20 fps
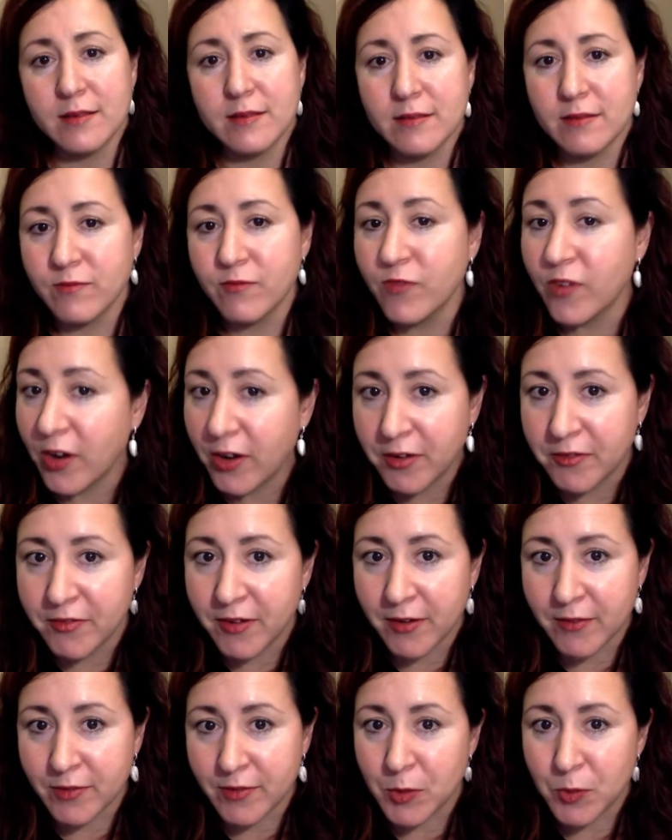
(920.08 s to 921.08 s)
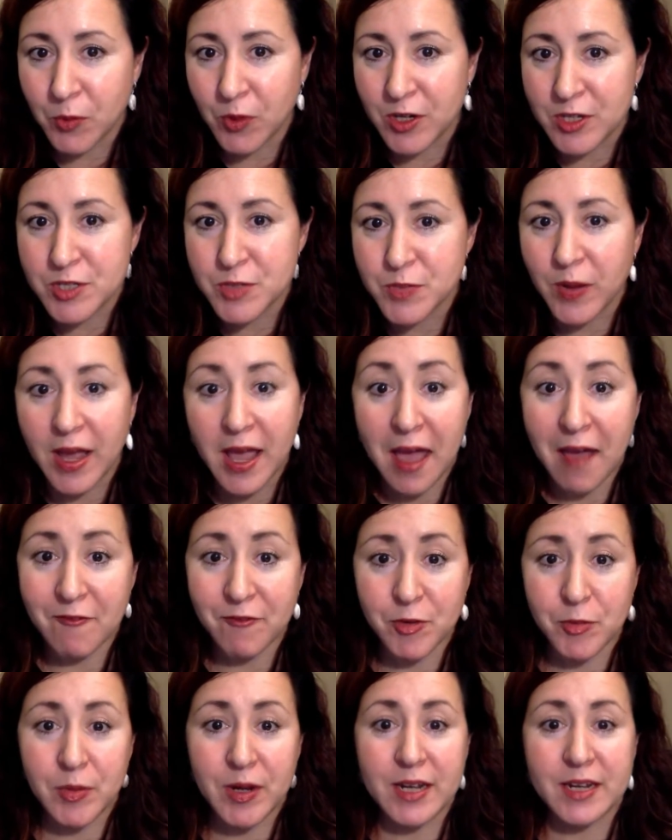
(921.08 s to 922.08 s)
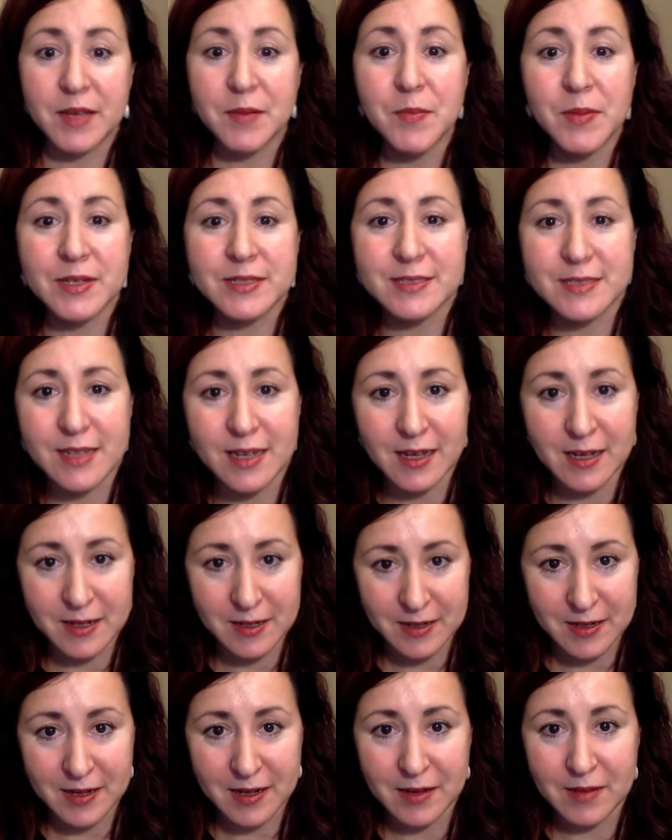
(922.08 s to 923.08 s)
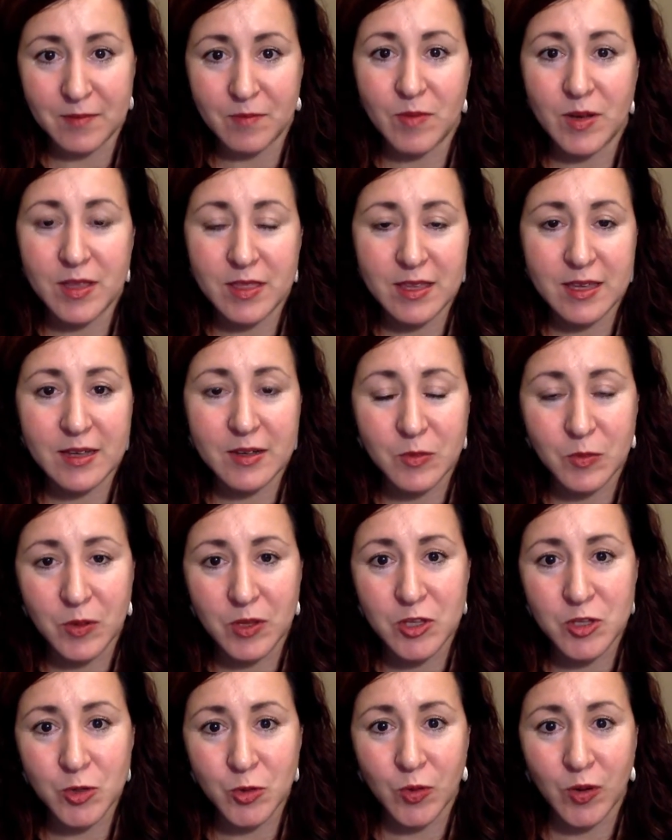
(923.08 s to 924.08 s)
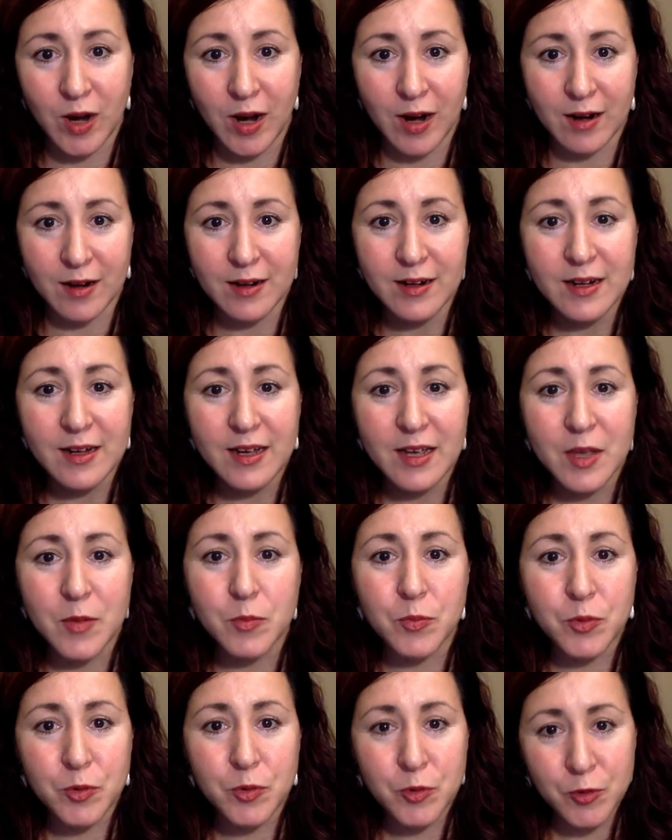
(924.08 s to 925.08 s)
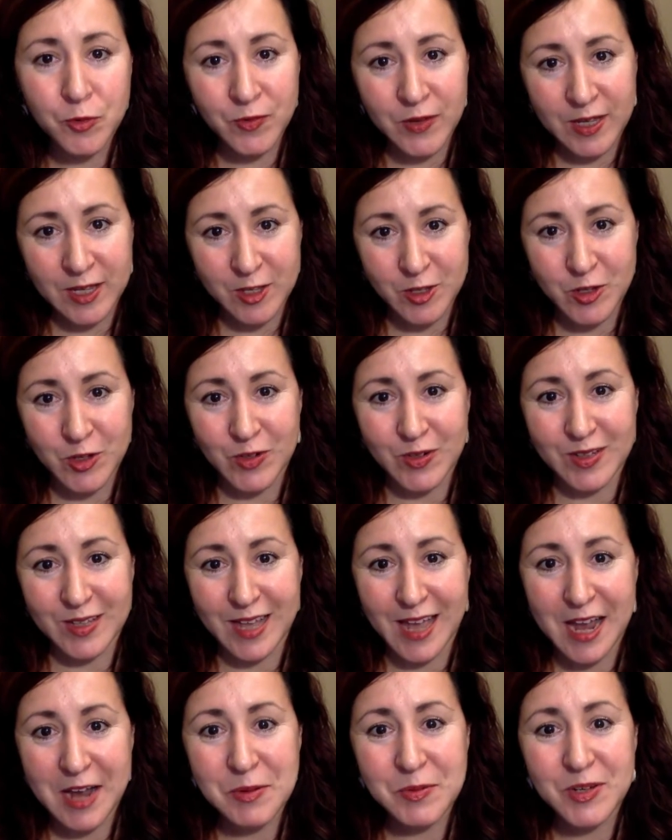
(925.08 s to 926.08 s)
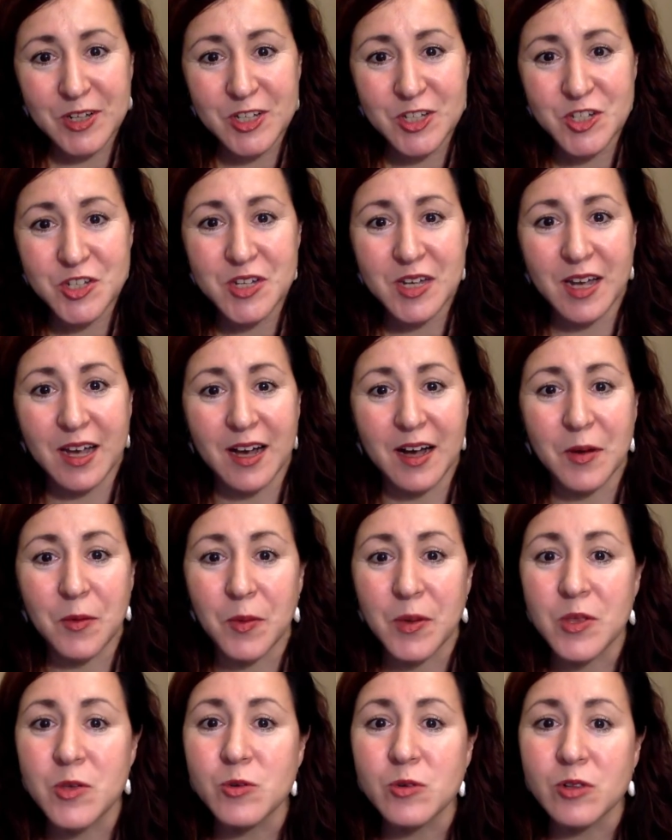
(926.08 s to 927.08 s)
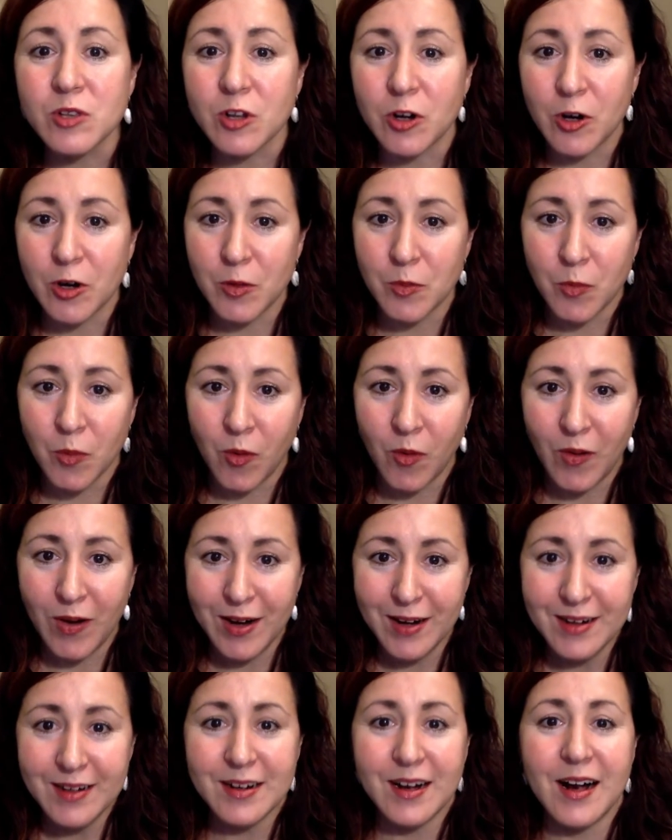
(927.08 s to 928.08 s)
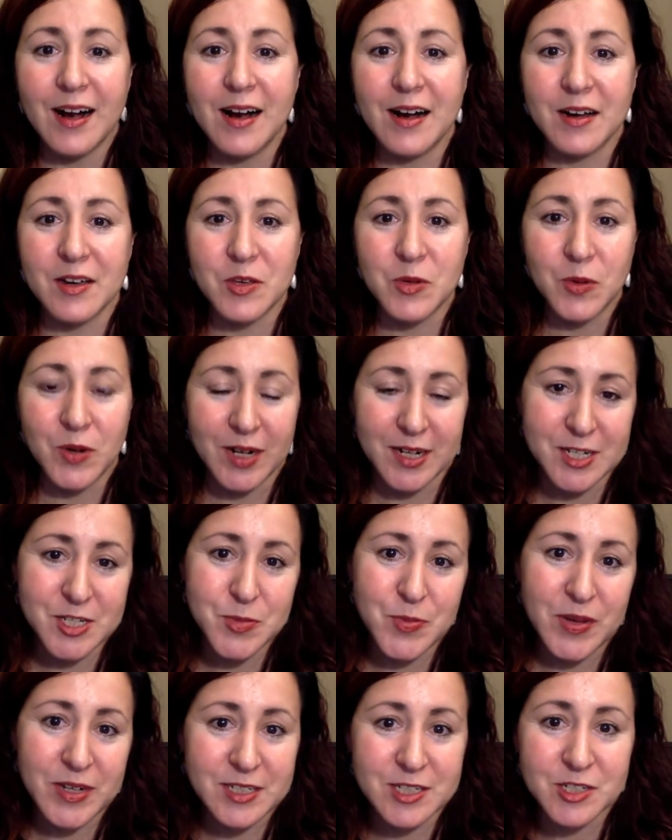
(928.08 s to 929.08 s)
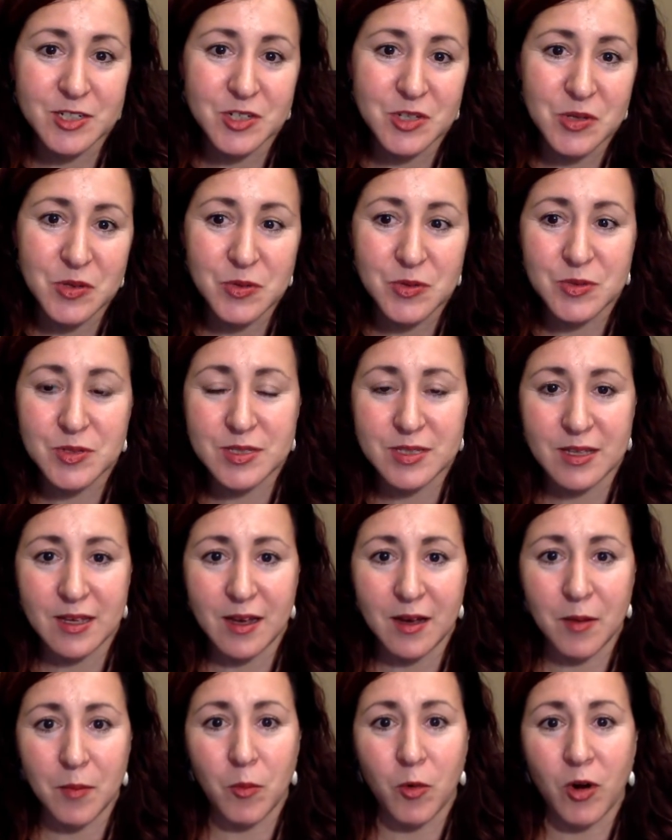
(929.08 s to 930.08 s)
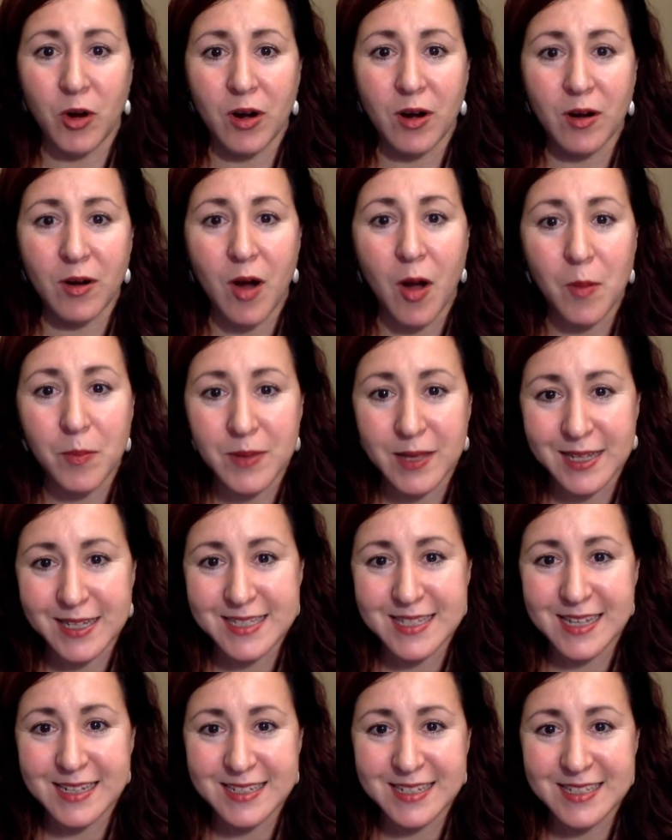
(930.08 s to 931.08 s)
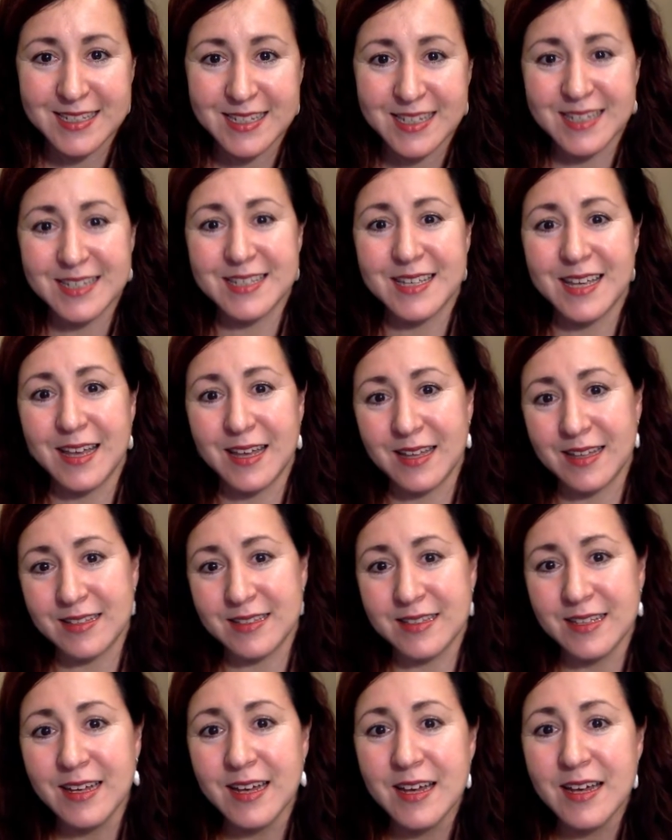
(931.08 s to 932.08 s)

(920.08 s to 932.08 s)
Very favorite words by everybody, but I think when you are improving in your language, when you learn more, you are expected to use more complex sentences and